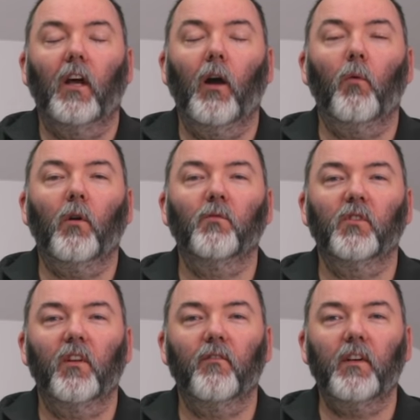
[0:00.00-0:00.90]
So hi and welcome to
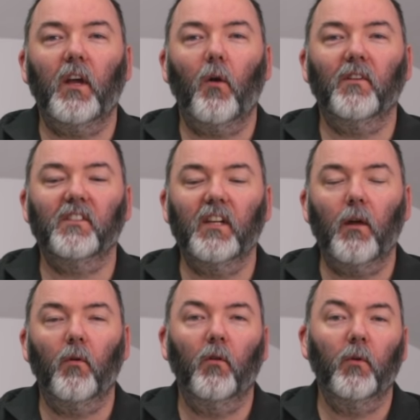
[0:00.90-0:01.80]
another video and
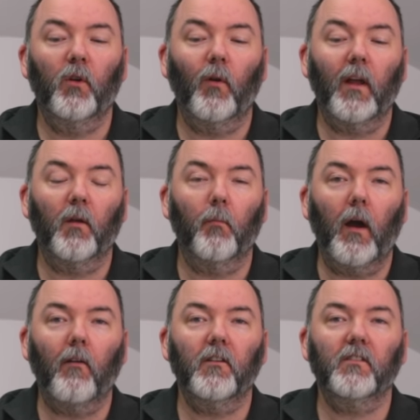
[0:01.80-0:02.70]
today we're going to be doing a
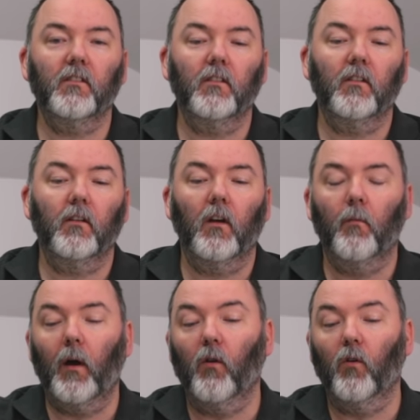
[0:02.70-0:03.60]
comparison
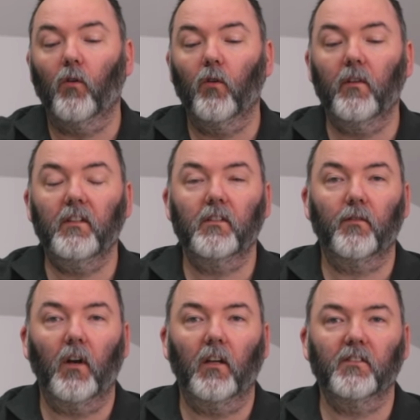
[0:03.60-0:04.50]
about all these
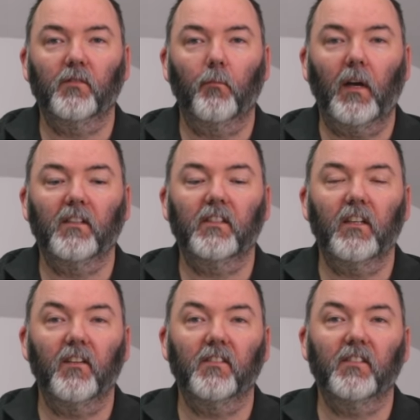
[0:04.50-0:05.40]
different artisan pads
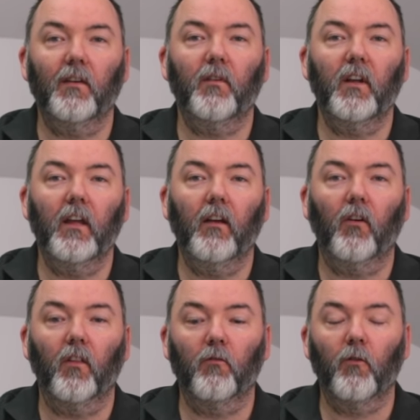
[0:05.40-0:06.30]
here. There's seven here, I've
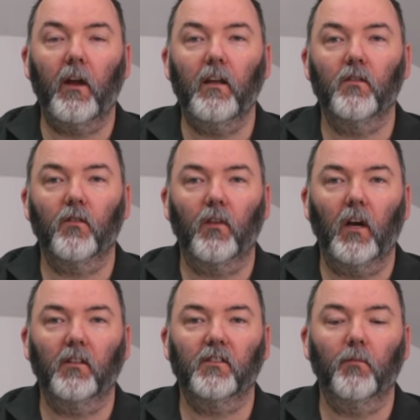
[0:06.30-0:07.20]
got the range of the
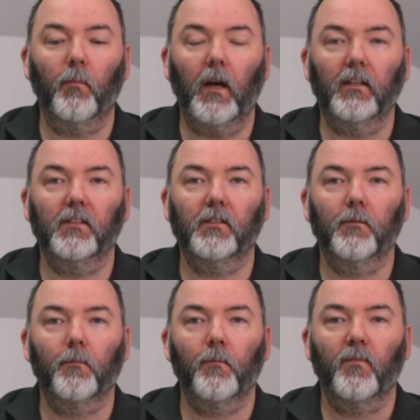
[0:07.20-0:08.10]
artisan pads
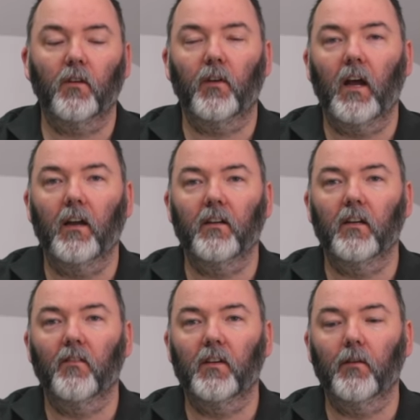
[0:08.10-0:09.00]
to give you an
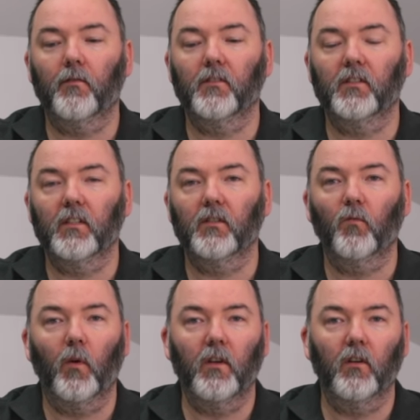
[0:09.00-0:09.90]
idea of the differences
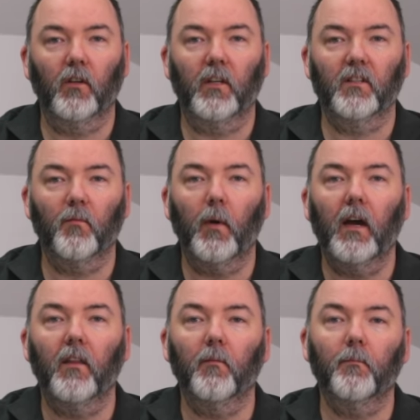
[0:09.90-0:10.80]
when you're looking to
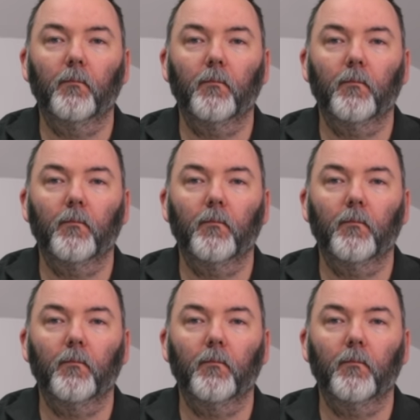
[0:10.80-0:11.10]
buy them.